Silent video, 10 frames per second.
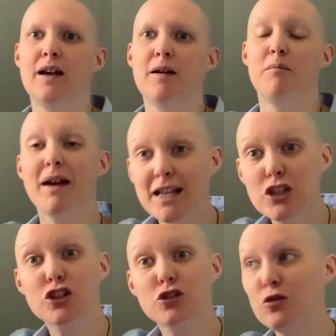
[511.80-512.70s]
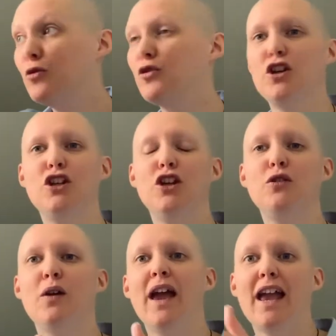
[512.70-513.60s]
Make sure that
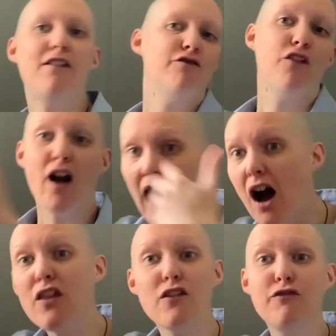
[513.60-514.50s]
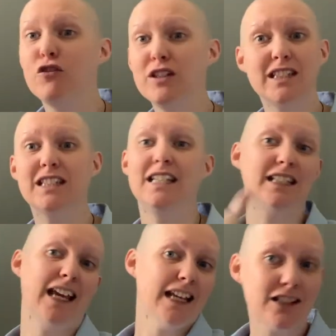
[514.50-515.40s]
you invite other voices
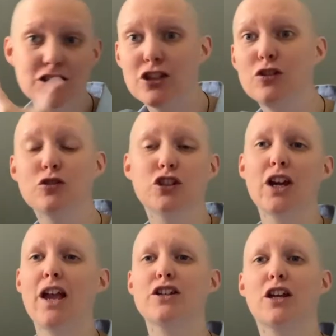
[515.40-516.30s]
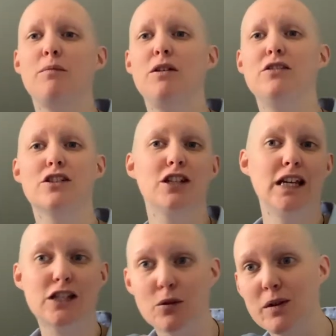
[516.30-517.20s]
into your church community
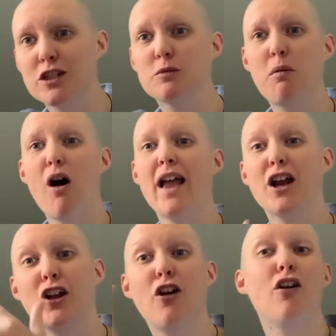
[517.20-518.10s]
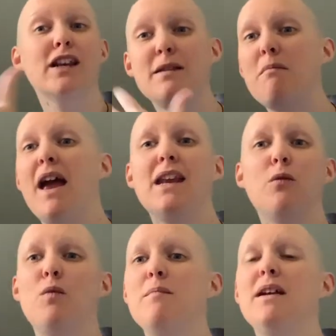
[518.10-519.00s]
to inspire godly men and
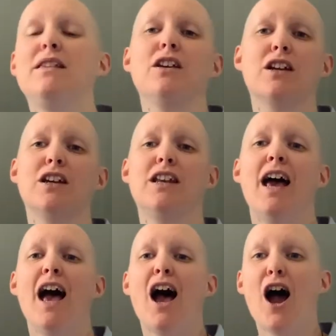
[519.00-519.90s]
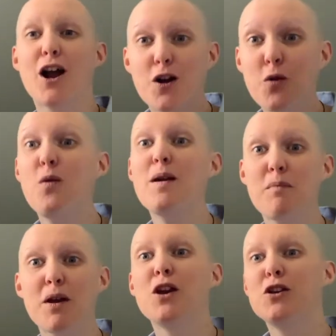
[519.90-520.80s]
women that can
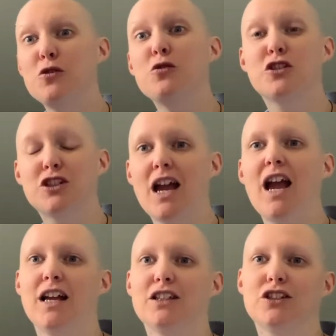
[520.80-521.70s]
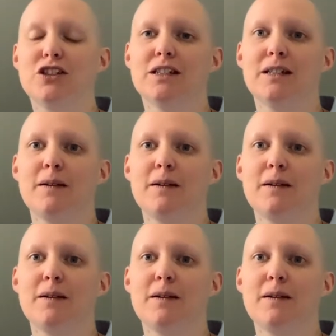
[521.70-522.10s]
equip your church.